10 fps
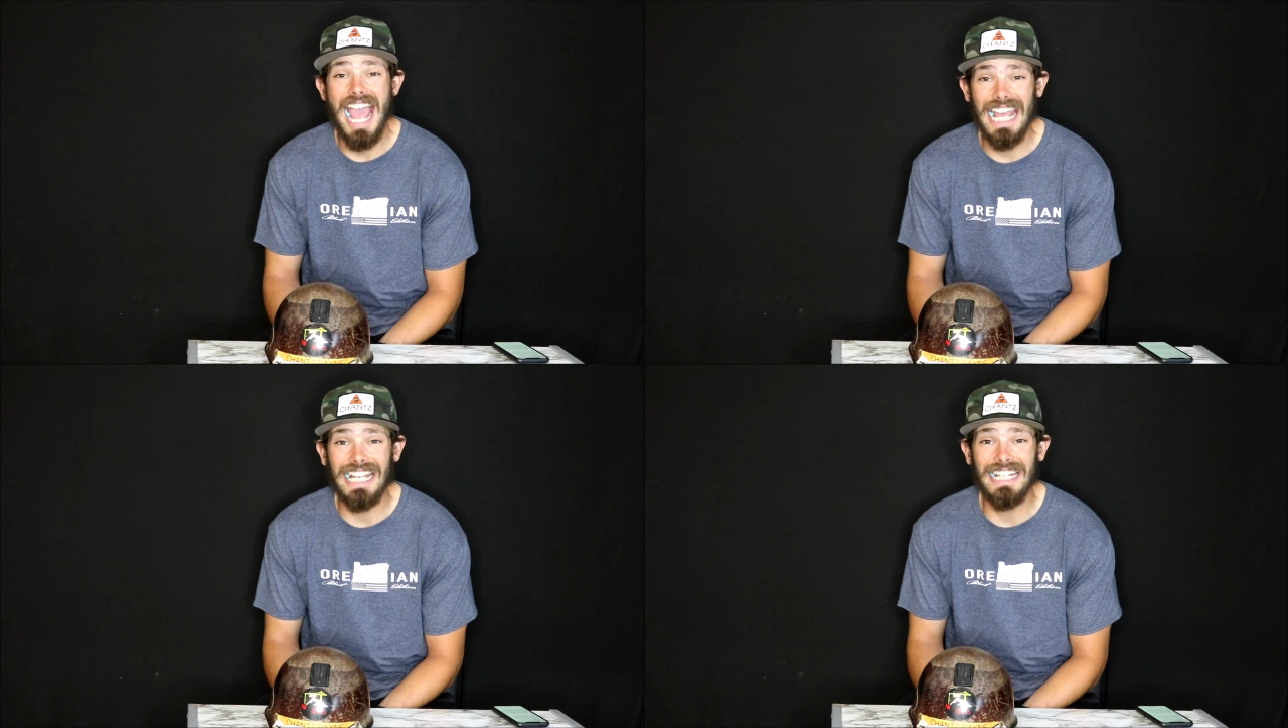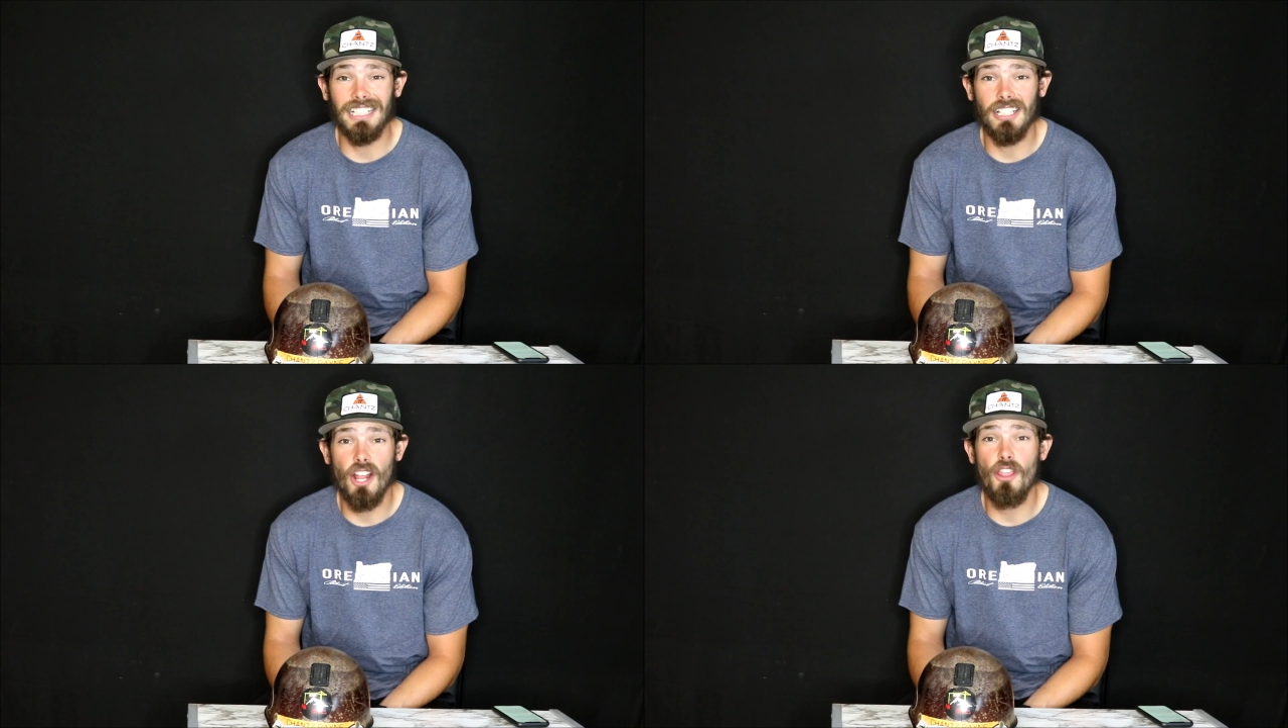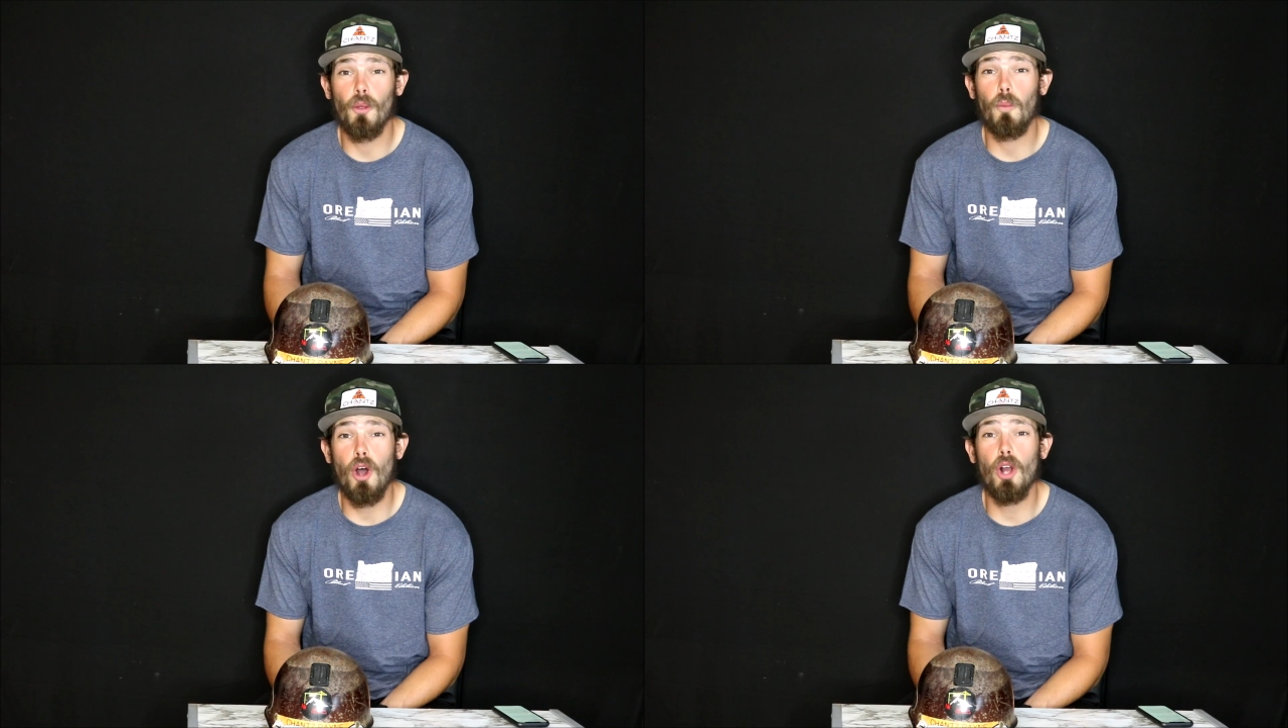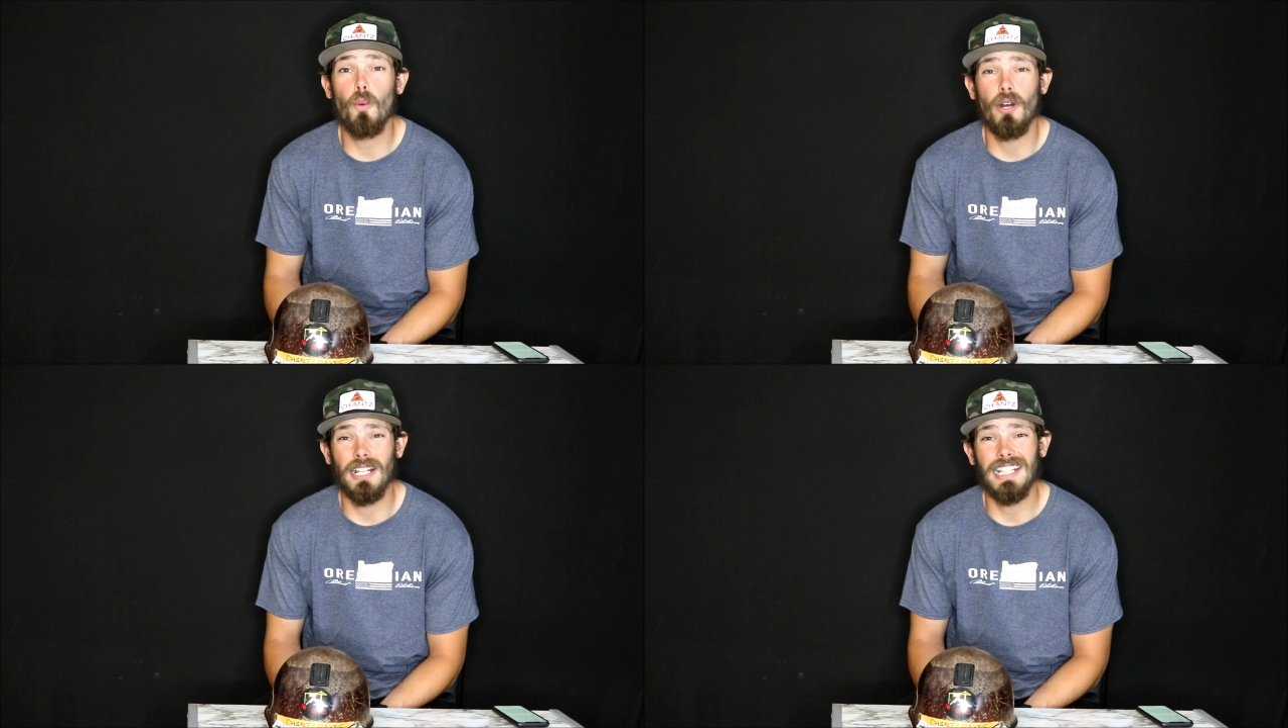and the
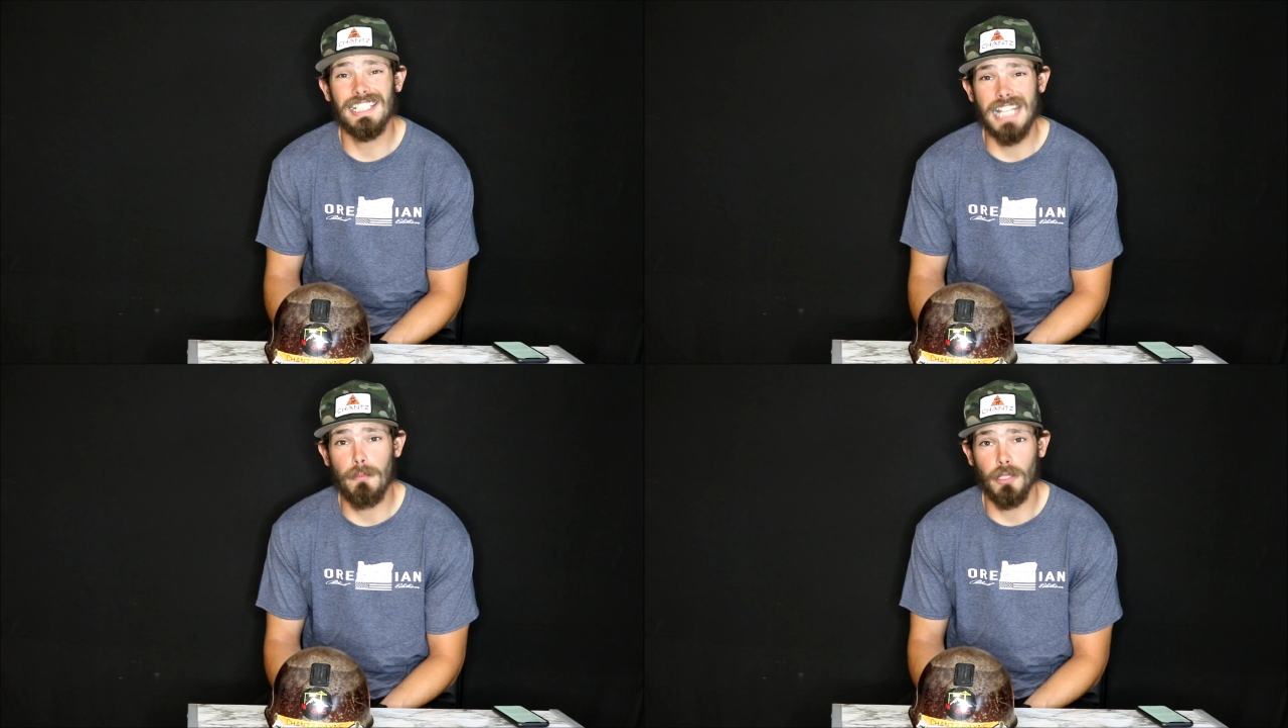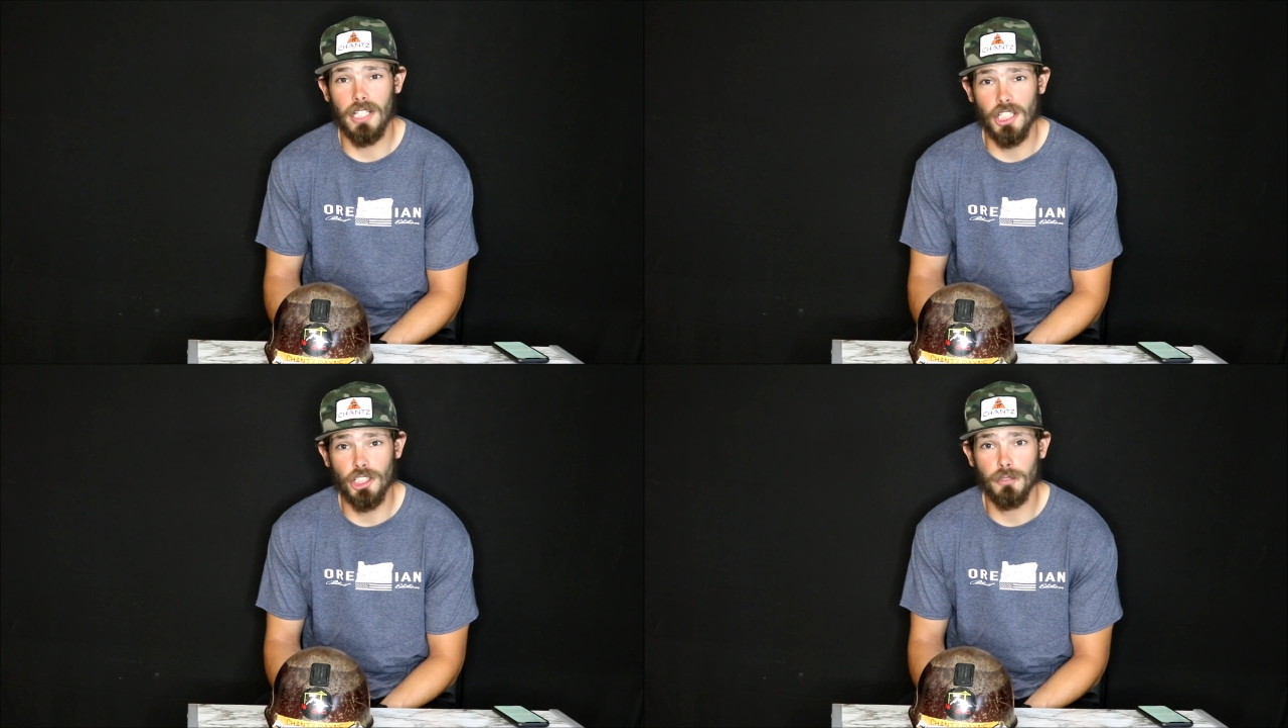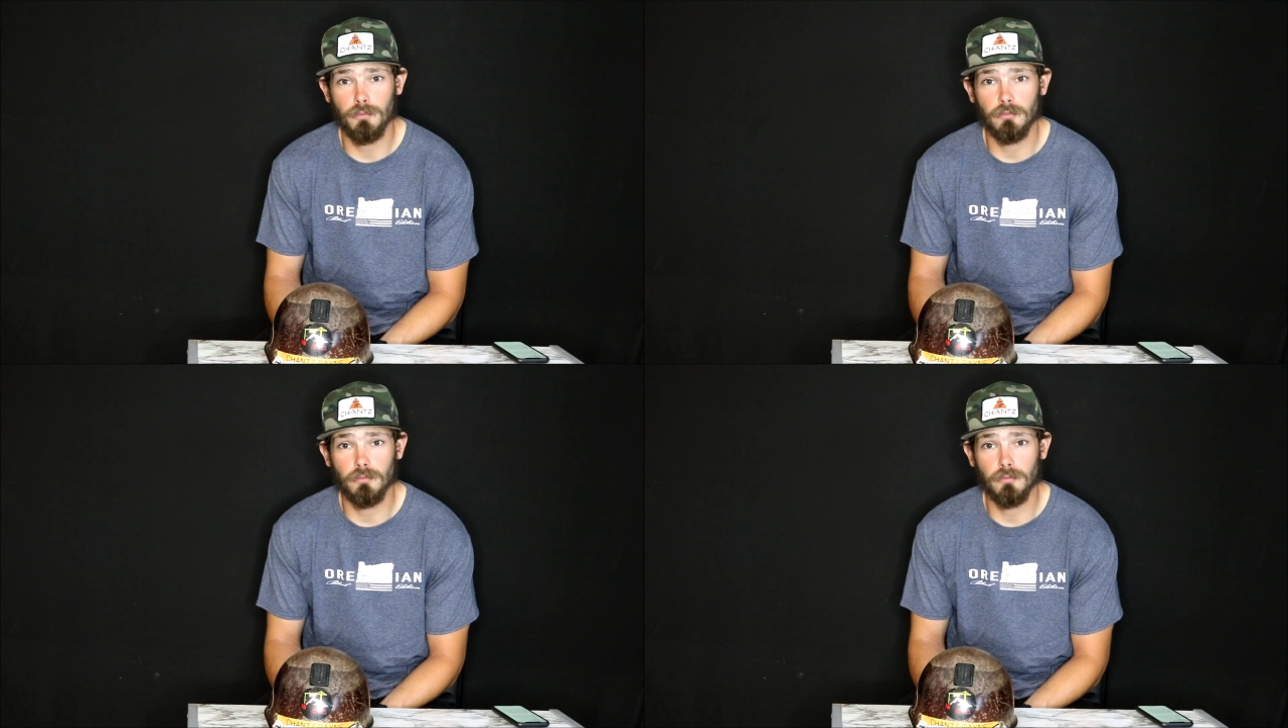wrong one in this application.